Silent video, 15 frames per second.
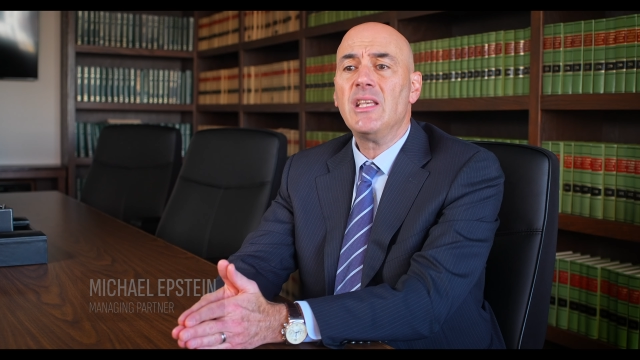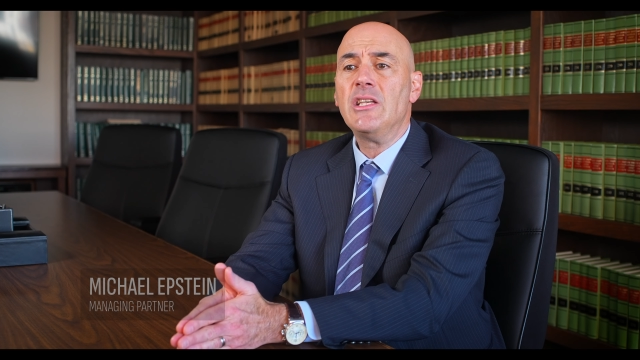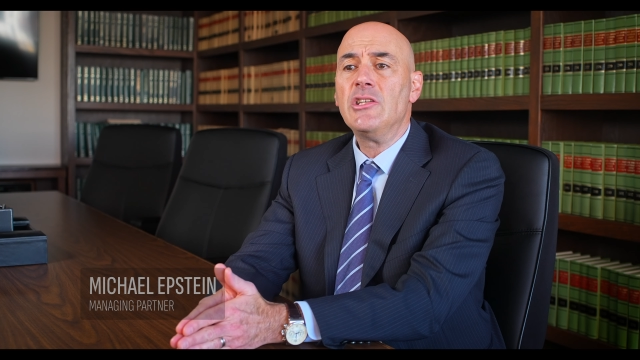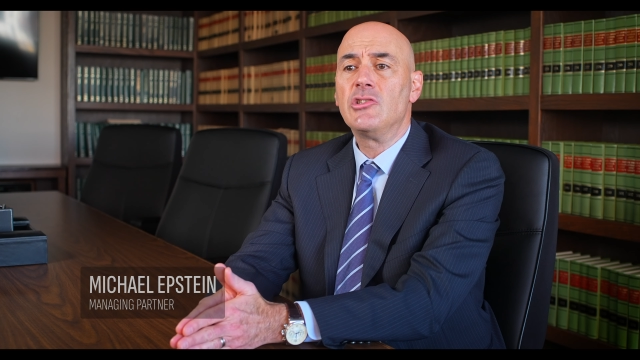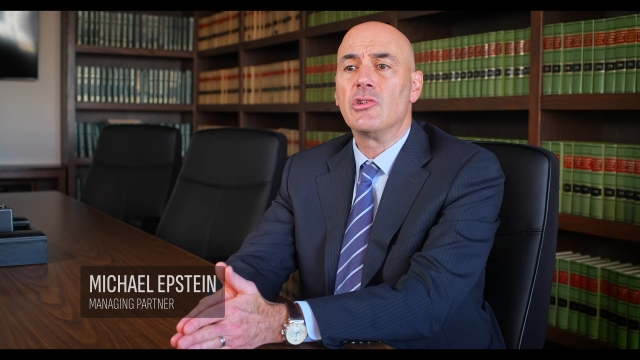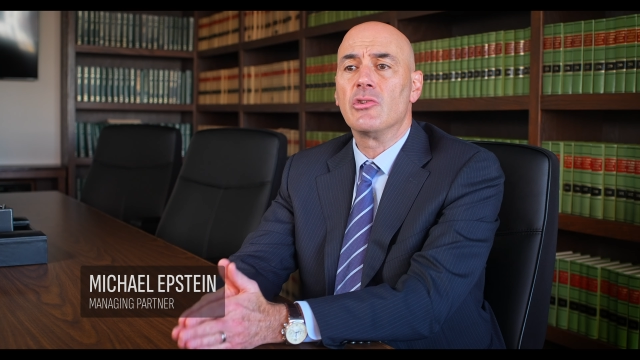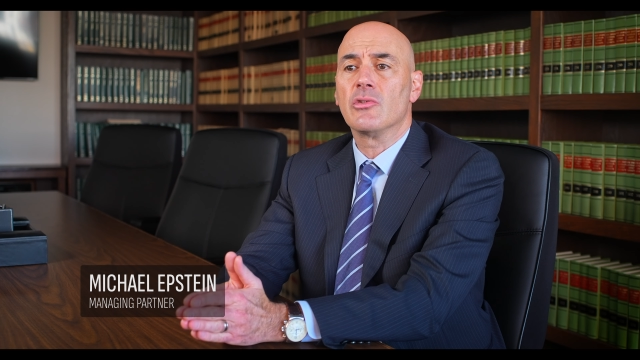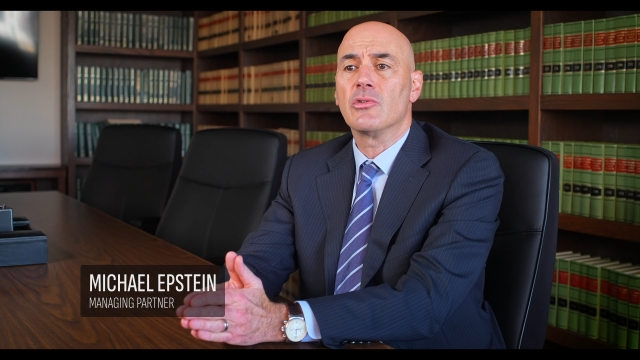
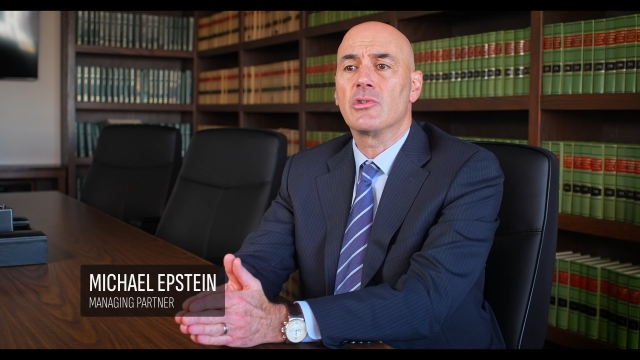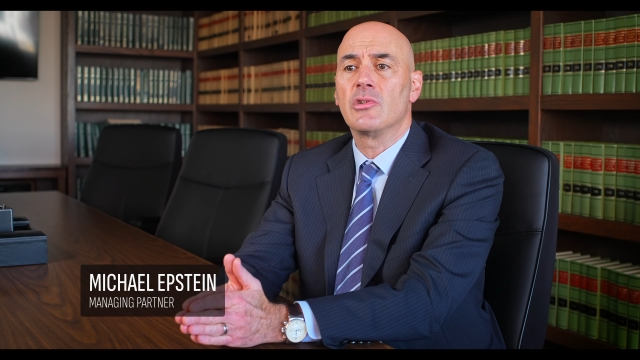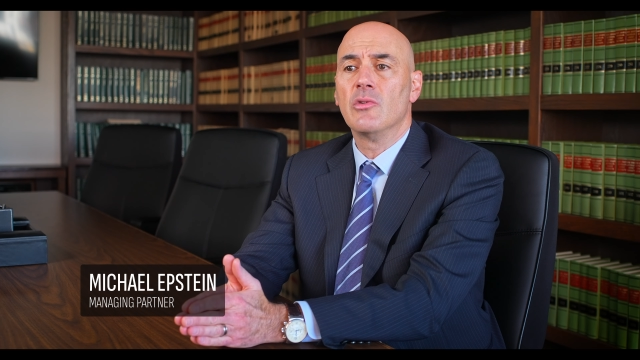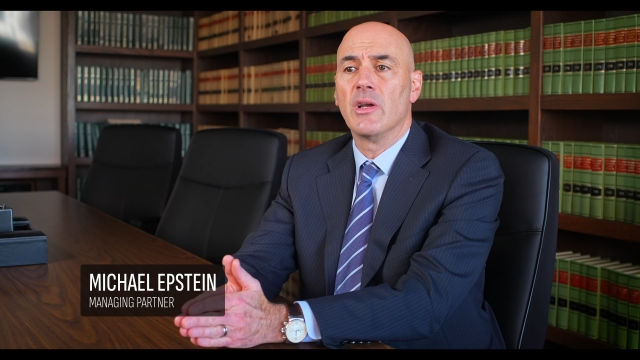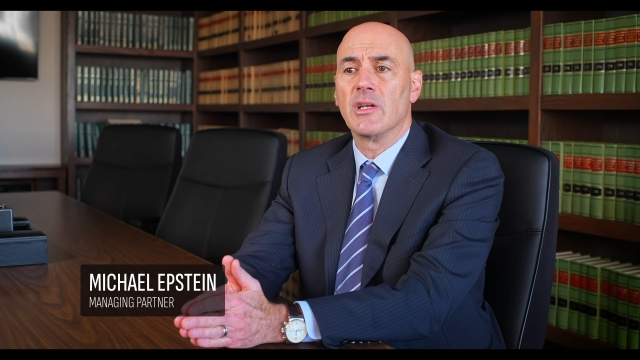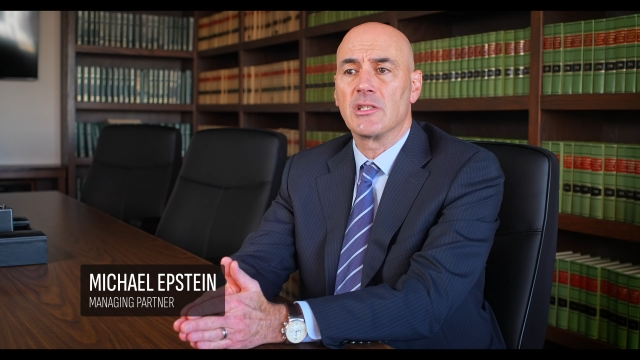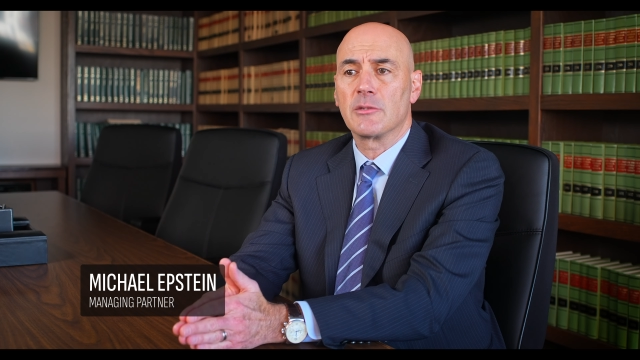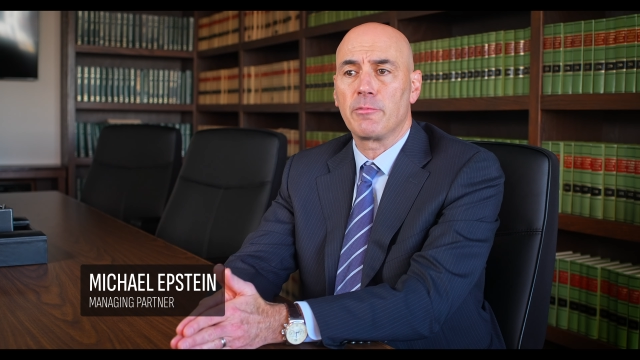easier to
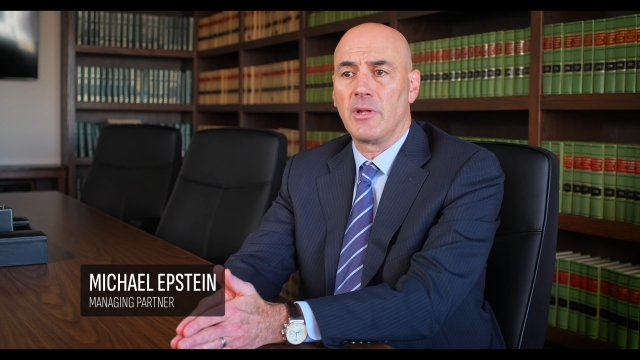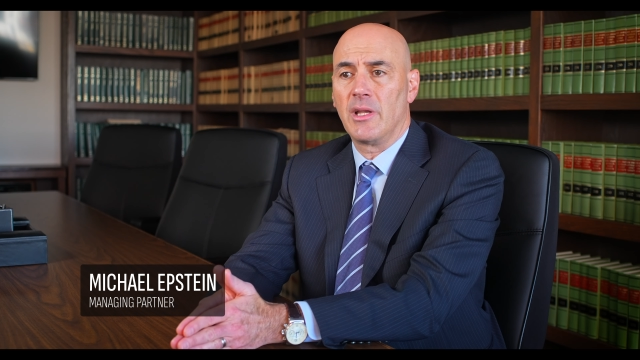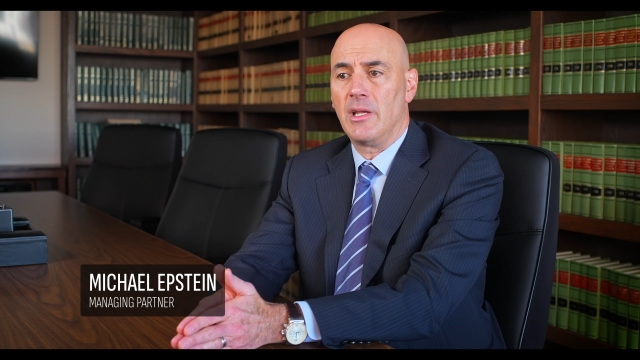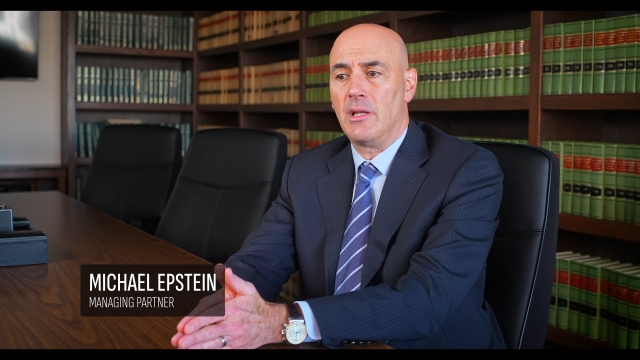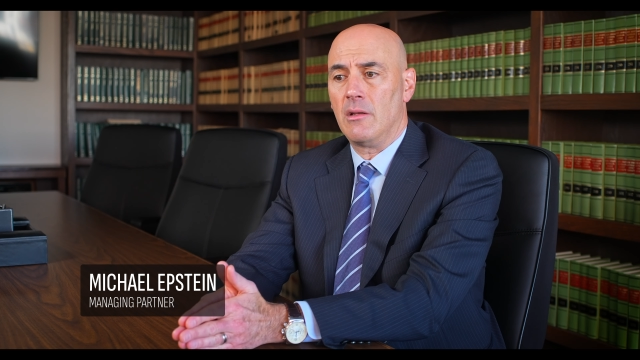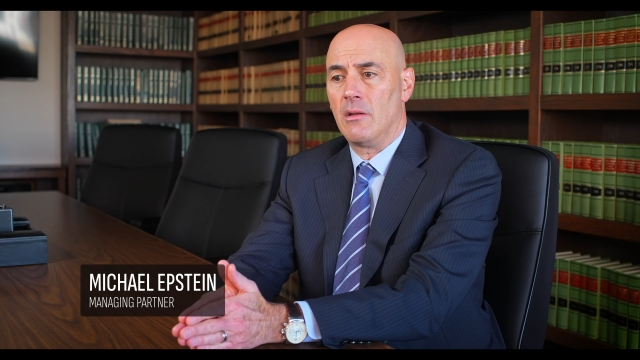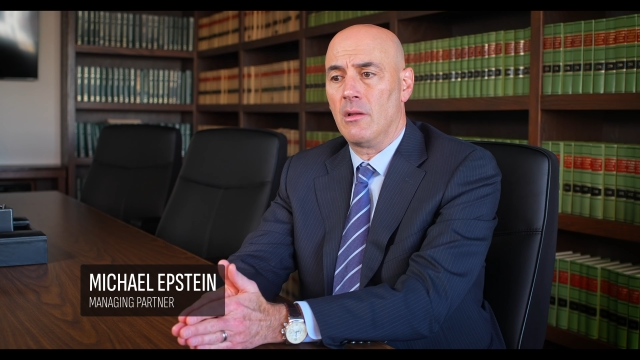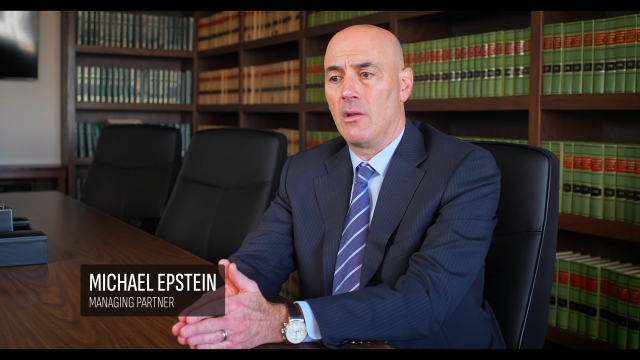
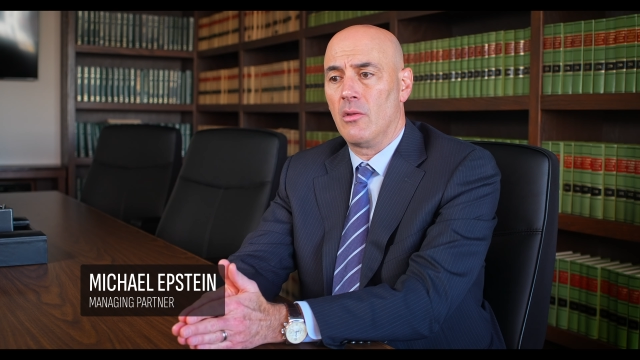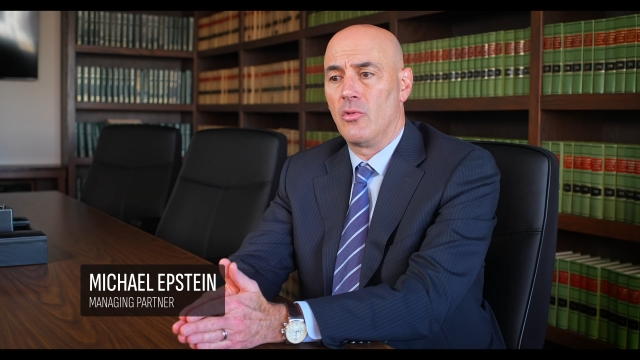explain